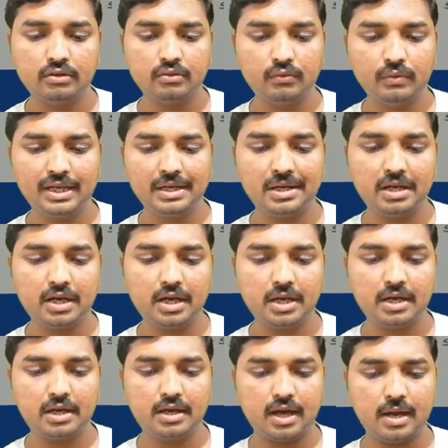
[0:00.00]
we can
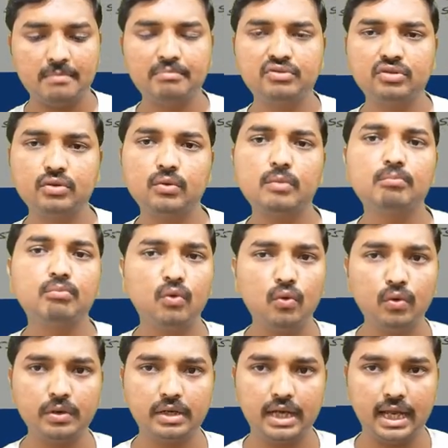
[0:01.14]
observe
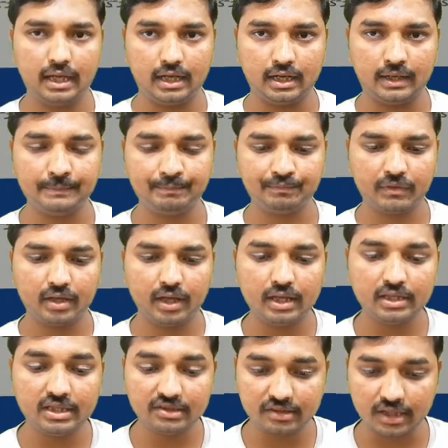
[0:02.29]
more data in
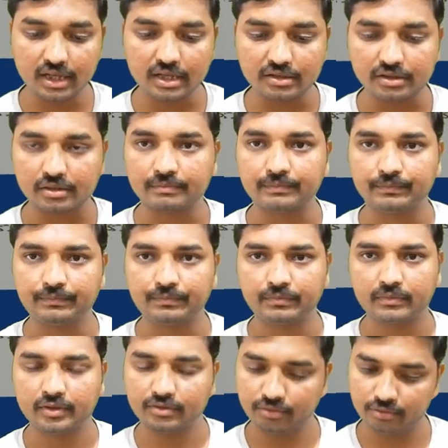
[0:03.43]
this region.
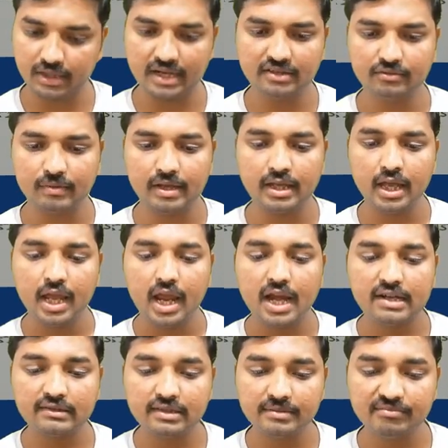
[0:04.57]
So that's why it
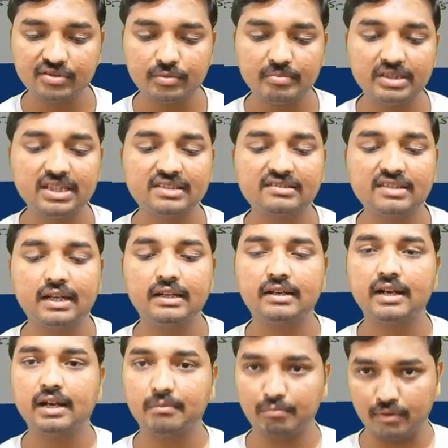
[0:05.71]
seems to be the
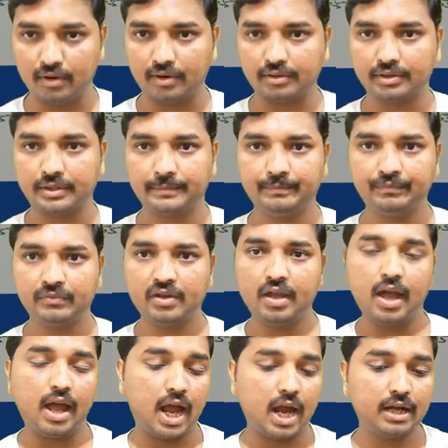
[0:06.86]
central part,
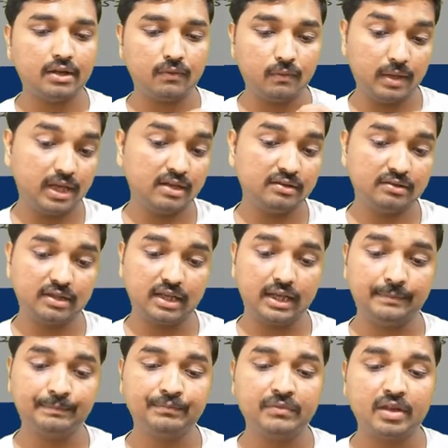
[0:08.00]
and we can
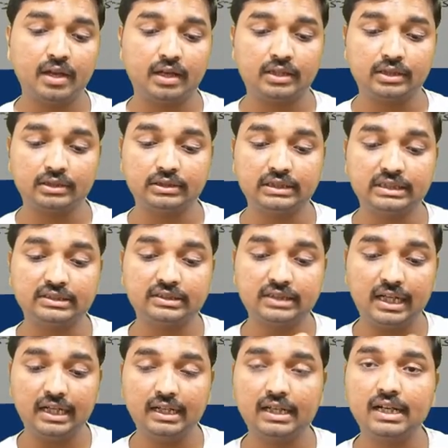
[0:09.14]
say the
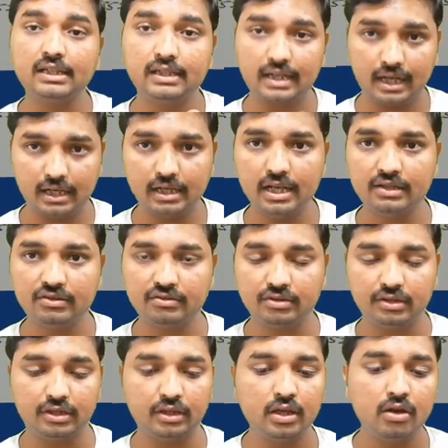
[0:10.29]
central
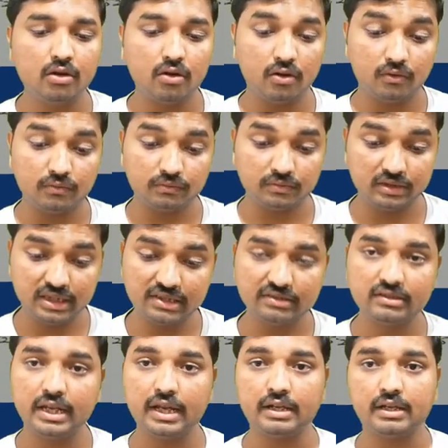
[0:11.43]
tendency of this
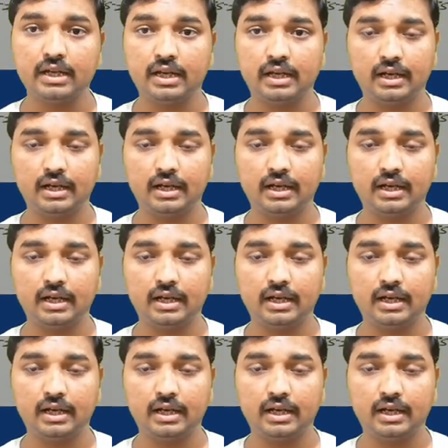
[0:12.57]
data